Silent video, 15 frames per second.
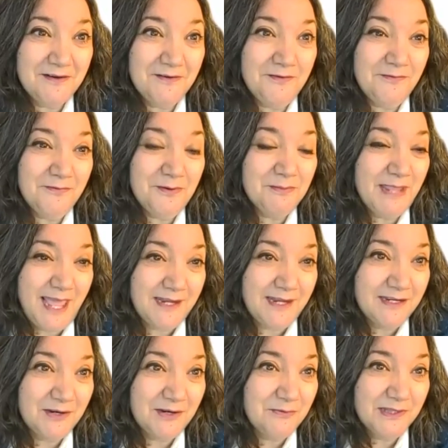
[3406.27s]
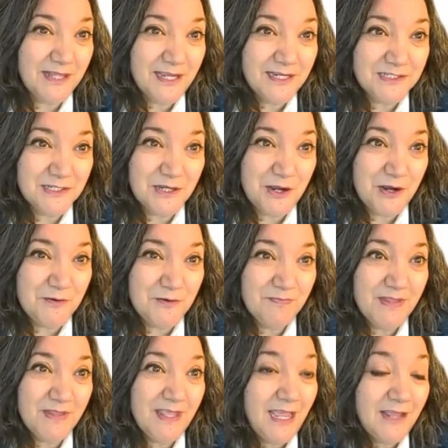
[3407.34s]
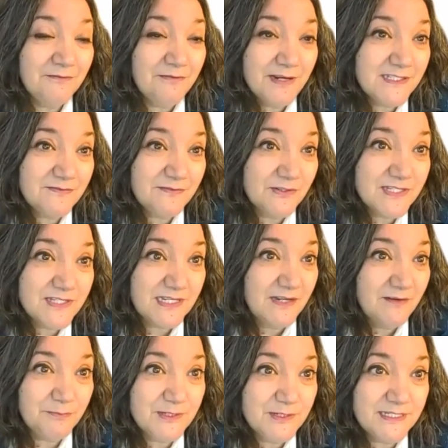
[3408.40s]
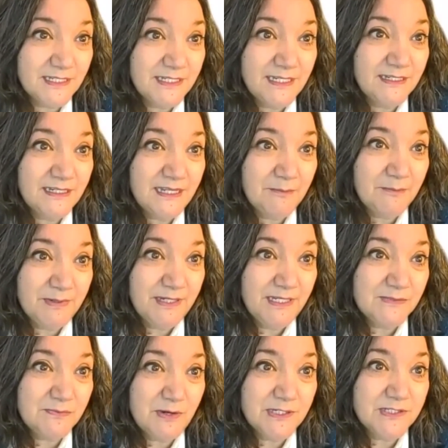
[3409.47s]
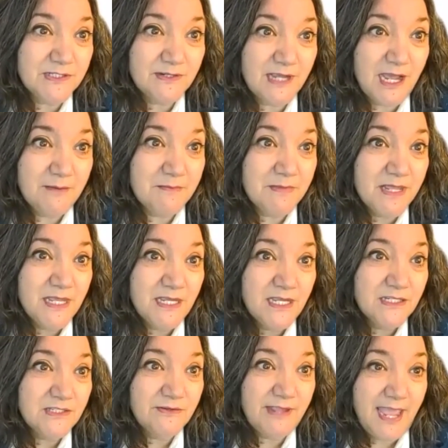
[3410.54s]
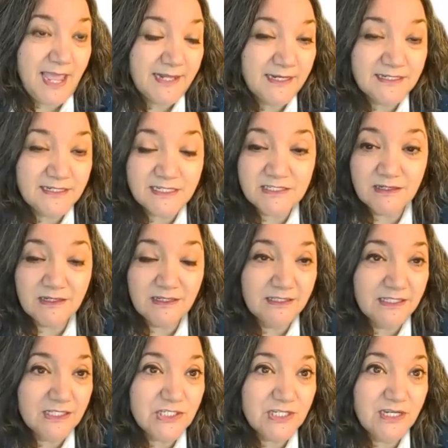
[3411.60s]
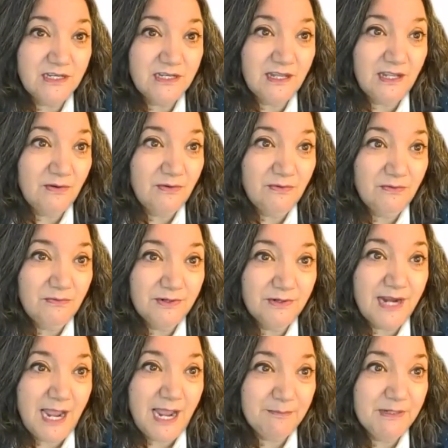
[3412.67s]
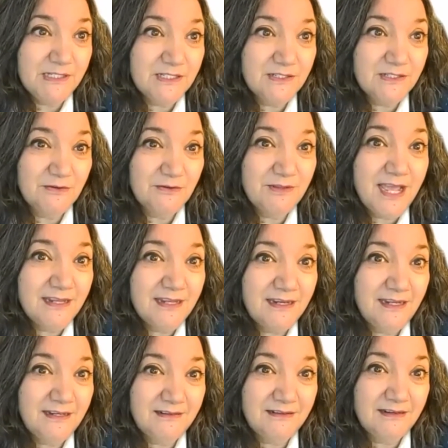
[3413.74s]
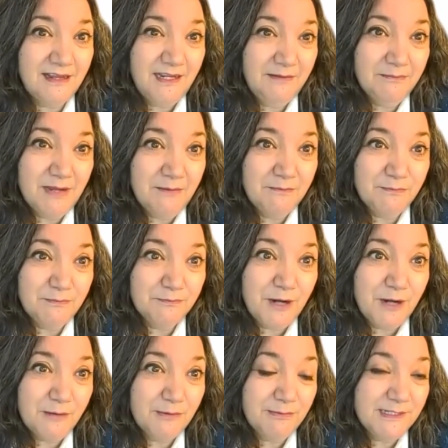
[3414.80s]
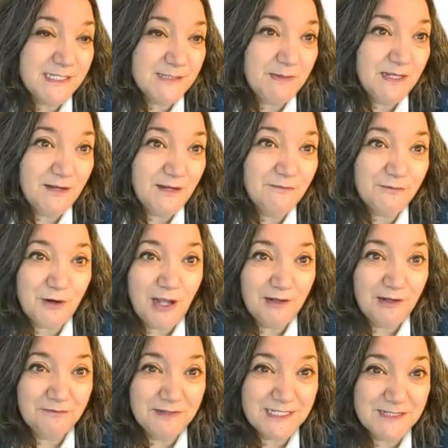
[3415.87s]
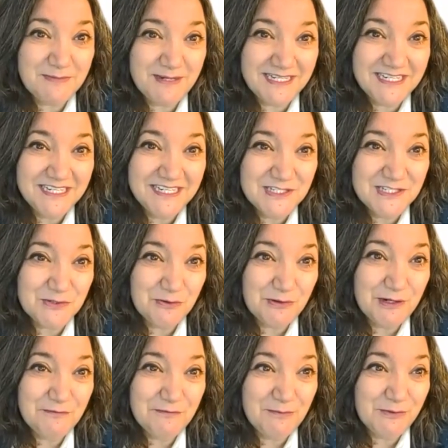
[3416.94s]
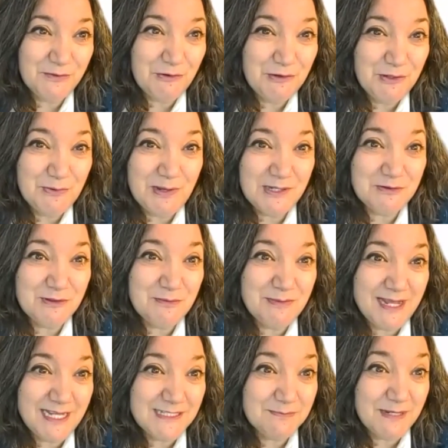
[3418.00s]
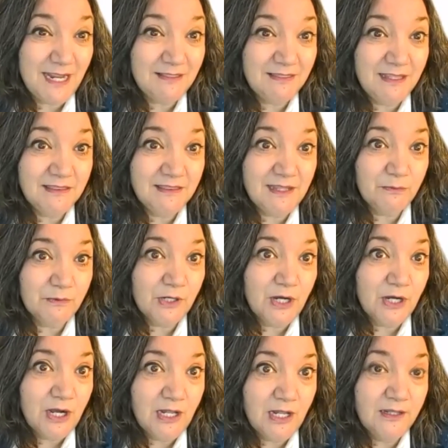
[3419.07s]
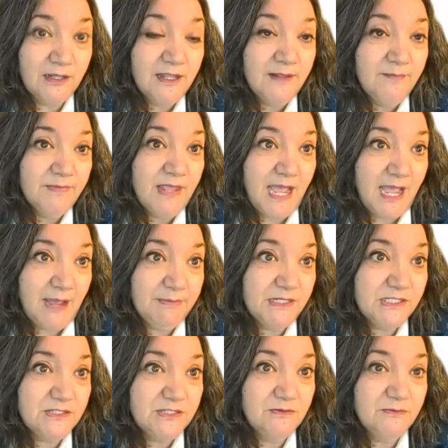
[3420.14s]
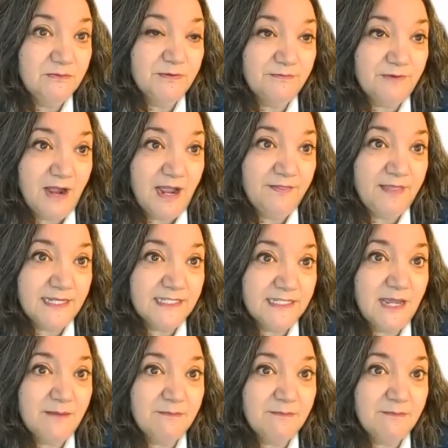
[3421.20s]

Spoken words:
from Canada would like to go. And vice versa, if Brazilian companies want to come to Canada to Collision, like, we're happy to do that. And I'm probably speaking for all of us, but sorry if I'm throwing you under the bus, but I think that we're all happy to provide that type